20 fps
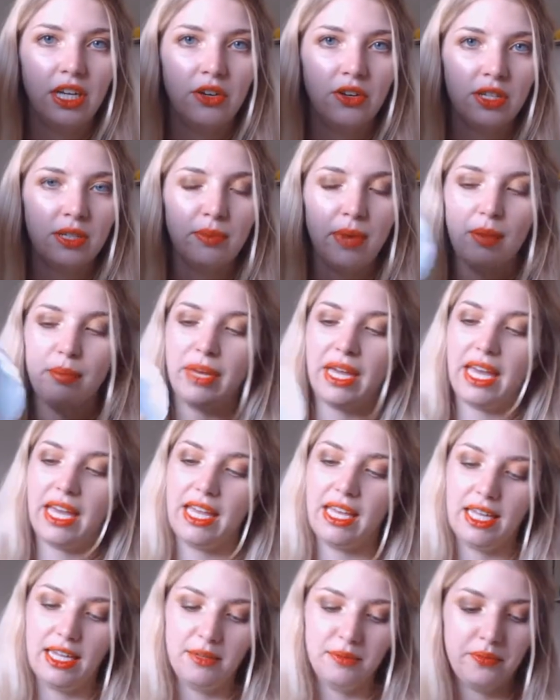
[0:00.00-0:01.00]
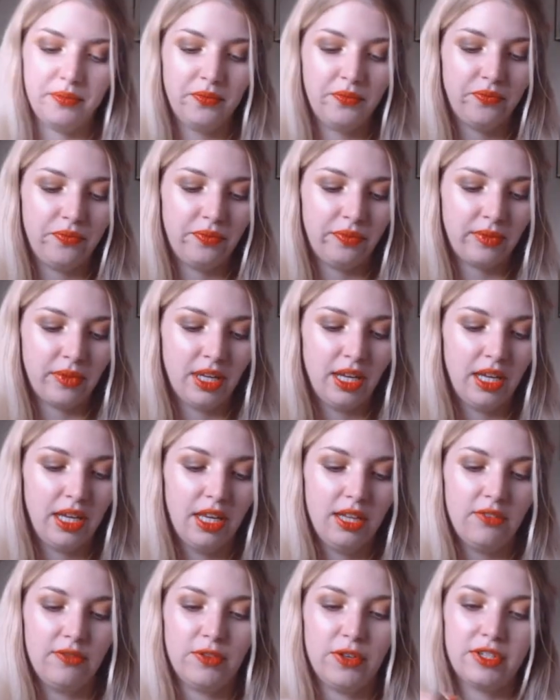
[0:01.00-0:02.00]
here's my bag.
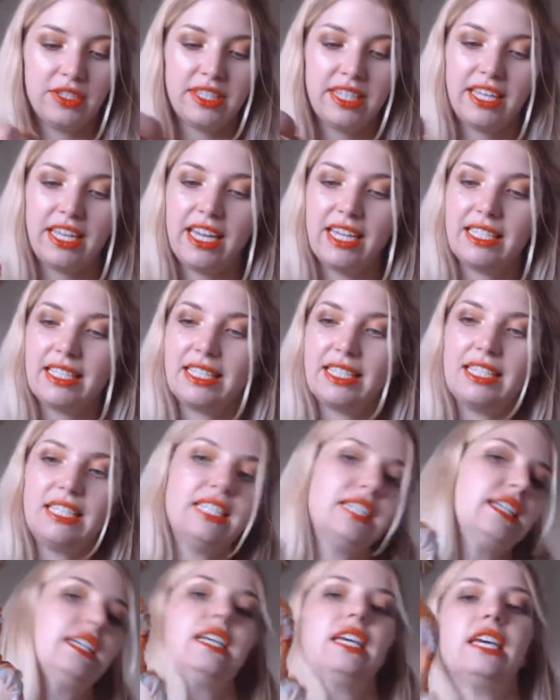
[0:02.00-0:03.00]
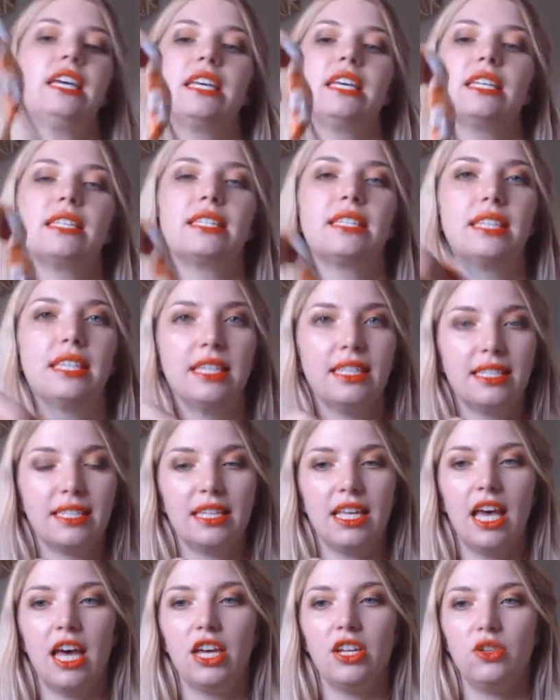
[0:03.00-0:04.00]
First thing I see is this
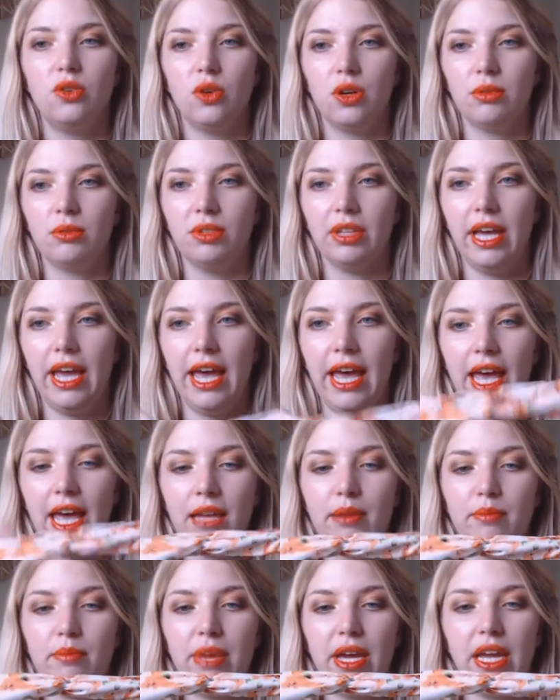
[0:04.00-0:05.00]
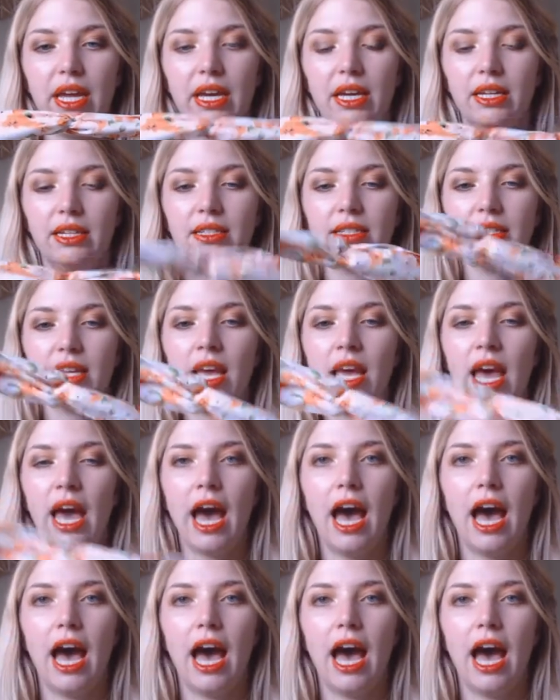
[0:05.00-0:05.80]
adorable headband.